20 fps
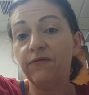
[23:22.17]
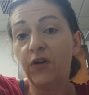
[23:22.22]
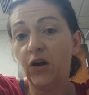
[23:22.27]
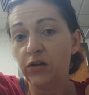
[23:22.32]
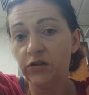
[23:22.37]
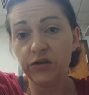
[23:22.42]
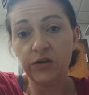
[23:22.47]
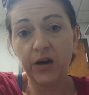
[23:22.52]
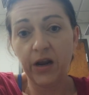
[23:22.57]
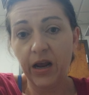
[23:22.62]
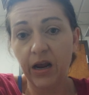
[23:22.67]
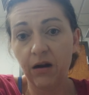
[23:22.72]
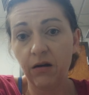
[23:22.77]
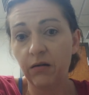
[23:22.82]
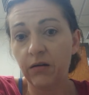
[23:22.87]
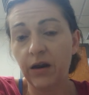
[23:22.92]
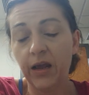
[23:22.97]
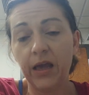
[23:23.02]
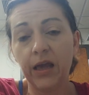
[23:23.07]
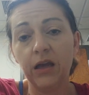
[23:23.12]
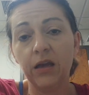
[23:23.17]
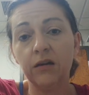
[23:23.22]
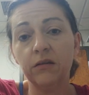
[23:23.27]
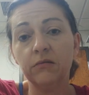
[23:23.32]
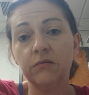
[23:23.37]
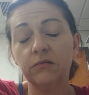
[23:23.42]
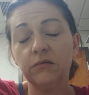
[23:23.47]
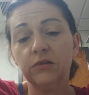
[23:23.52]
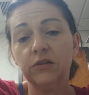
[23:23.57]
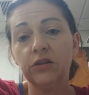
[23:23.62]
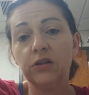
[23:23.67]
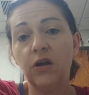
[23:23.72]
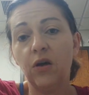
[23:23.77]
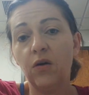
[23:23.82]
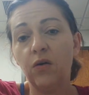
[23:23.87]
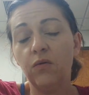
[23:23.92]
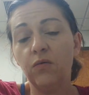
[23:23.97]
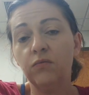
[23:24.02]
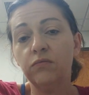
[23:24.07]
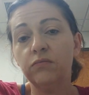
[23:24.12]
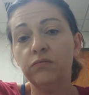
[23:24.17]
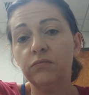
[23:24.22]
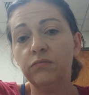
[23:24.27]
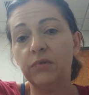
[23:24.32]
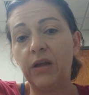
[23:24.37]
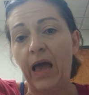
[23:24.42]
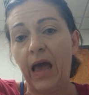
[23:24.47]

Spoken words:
foster care, and so